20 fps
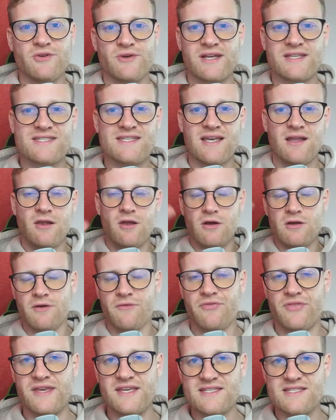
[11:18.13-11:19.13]
you can see a lot
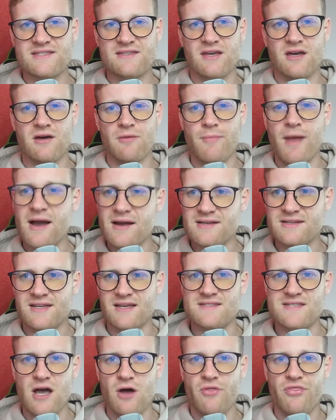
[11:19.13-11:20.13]
of these
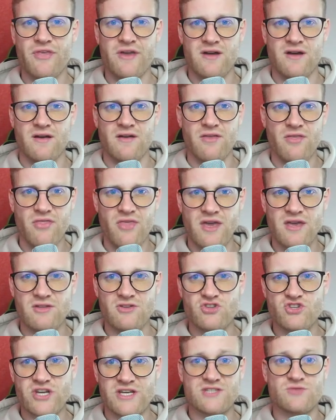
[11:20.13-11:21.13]
marketers out there,
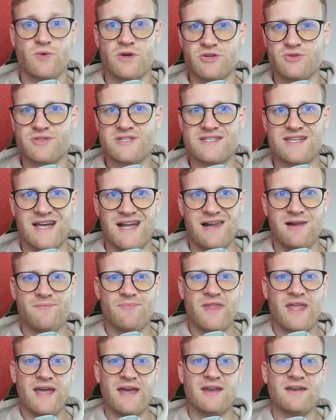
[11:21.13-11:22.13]
they just want to sell.
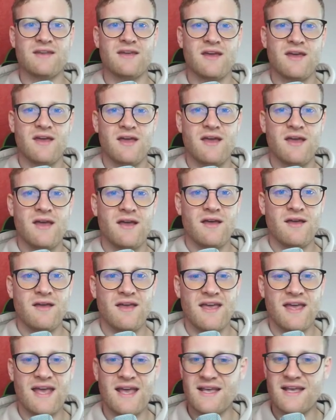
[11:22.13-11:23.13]
And
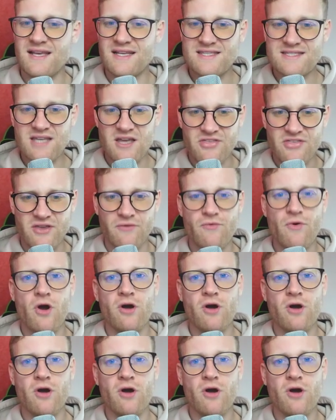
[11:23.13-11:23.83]
it's nothing